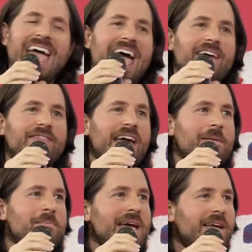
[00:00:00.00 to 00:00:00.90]
And they
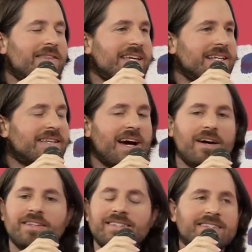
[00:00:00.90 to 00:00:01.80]
make the guitar
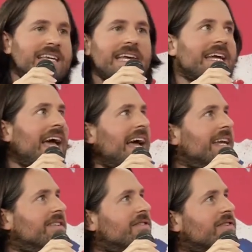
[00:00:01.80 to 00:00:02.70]
sing, and
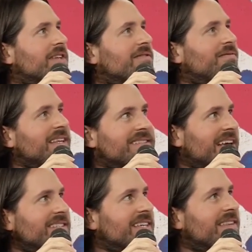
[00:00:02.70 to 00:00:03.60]
it's just
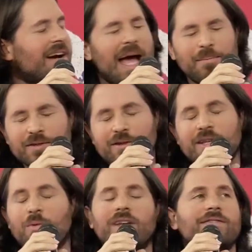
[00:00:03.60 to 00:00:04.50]
fantastic. They're absolutely
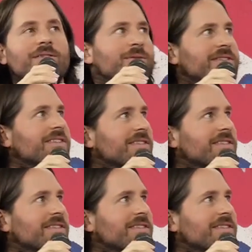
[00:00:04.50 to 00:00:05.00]
wonderful musicians.